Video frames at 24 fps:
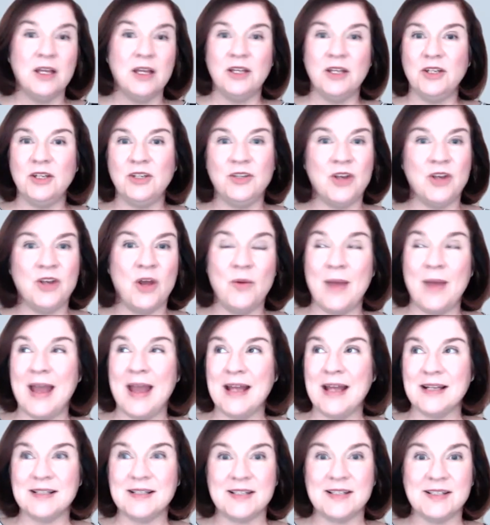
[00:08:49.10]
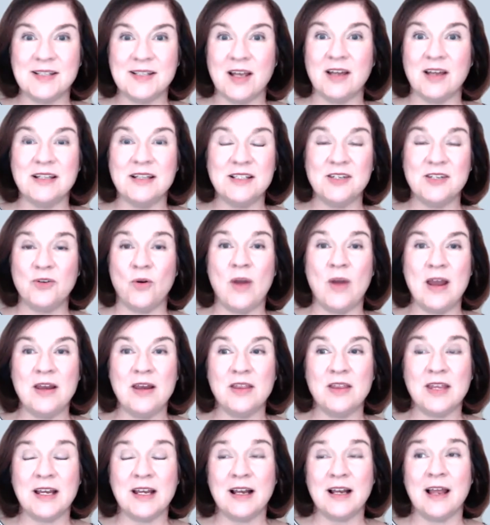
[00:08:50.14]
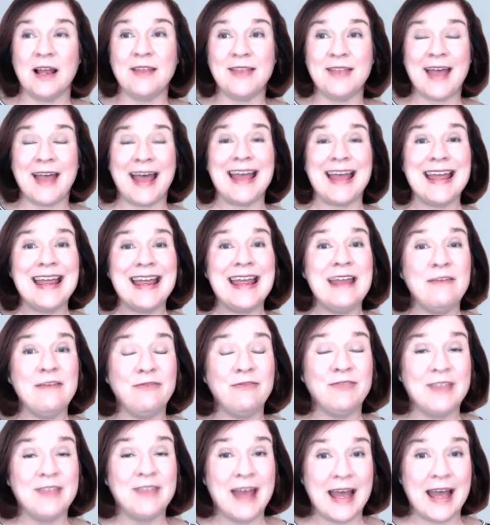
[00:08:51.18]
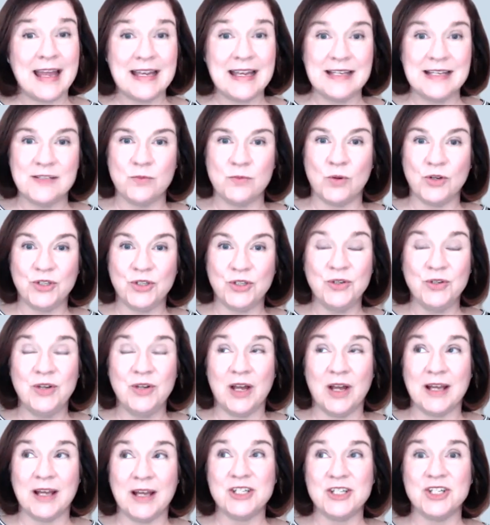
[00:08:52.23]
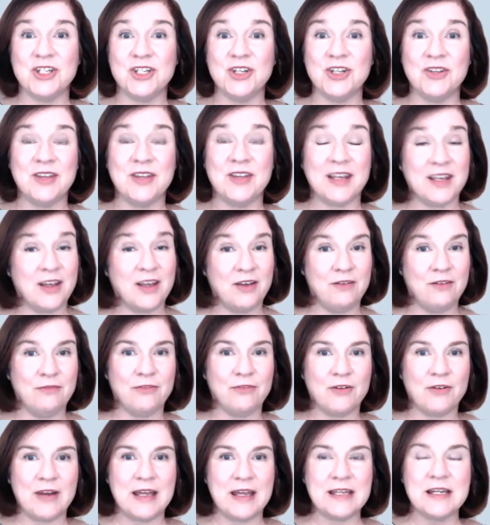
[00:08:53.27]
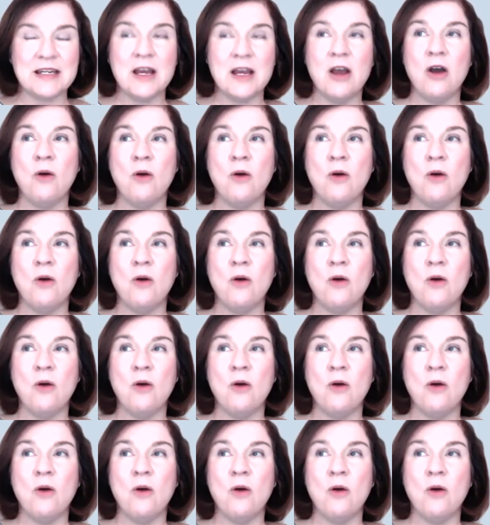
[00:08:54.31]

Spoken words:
you know, exercising or anything like that. If that is what you like to do, then go for it.